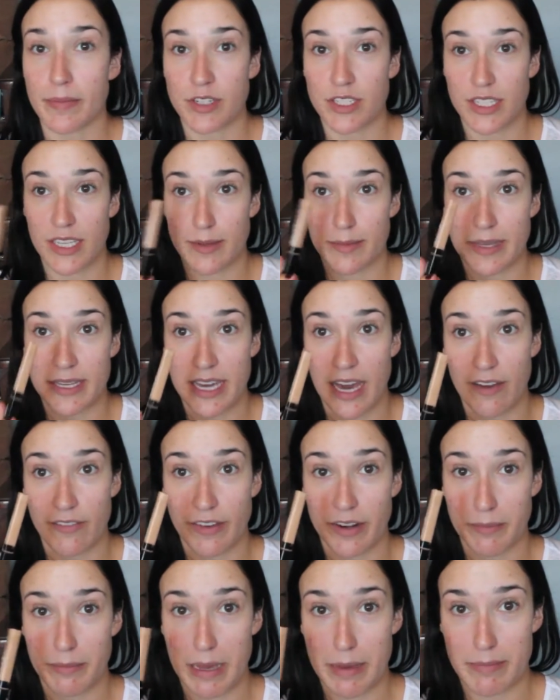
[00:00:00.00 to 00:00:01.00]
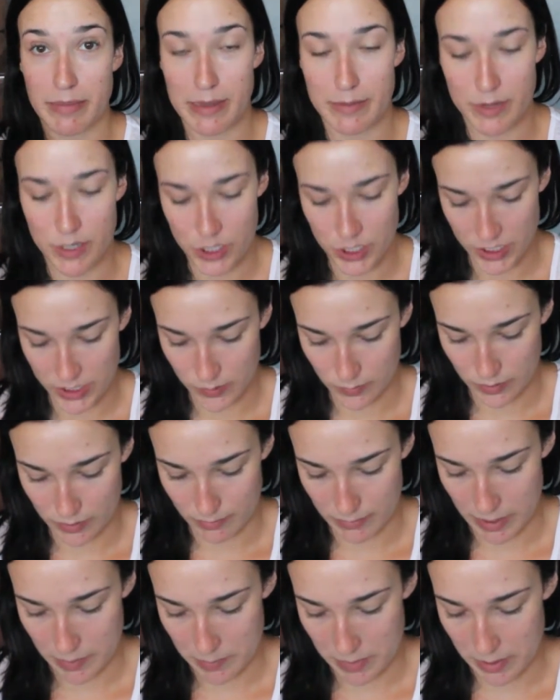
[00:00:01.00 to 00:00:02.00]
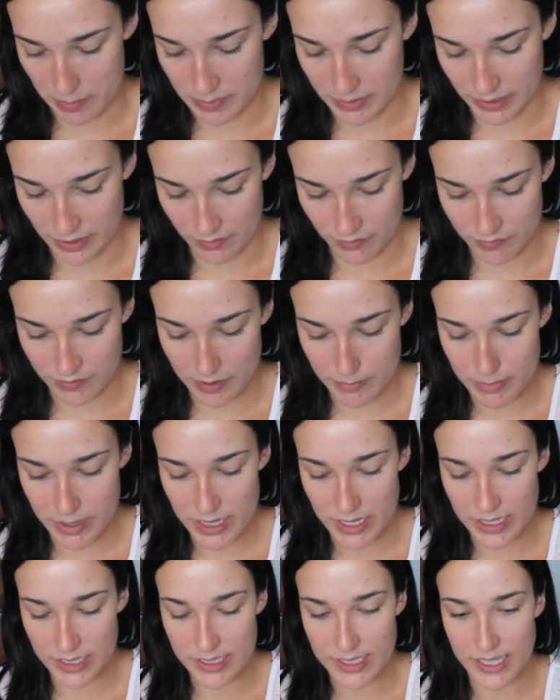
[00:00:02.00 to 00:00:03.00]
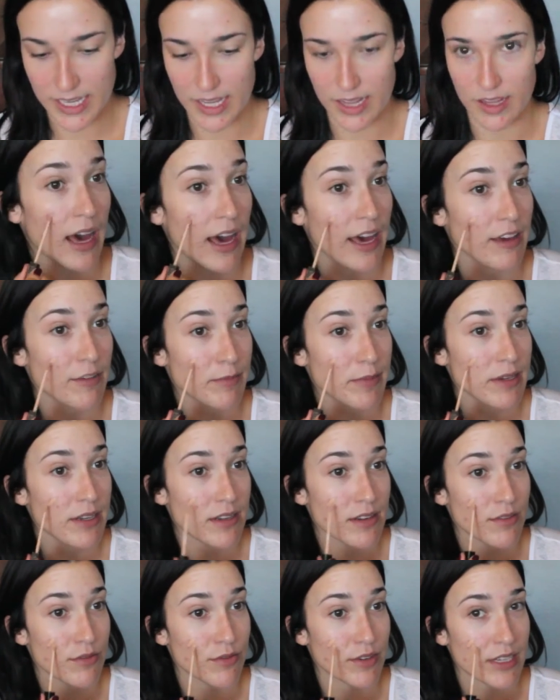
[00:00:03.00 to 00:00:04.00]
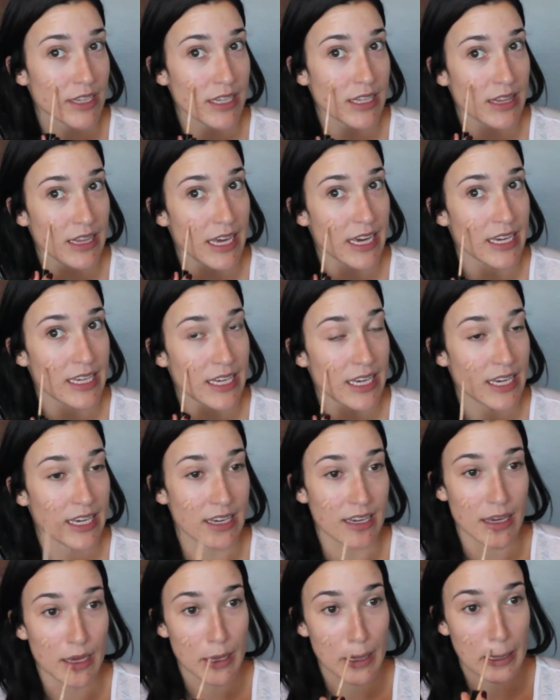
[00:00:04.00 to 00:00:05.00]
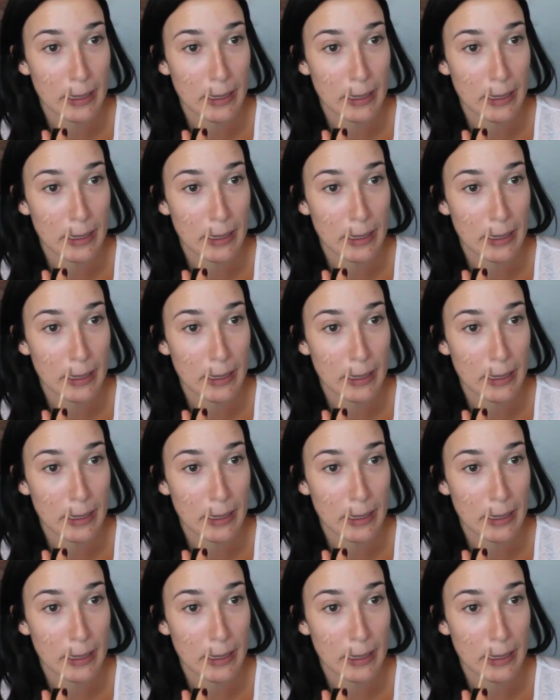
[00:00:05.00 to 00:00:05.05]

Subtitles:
just going to be covering my blemishes with my Maybelline Fit Me concealer. I've been really liking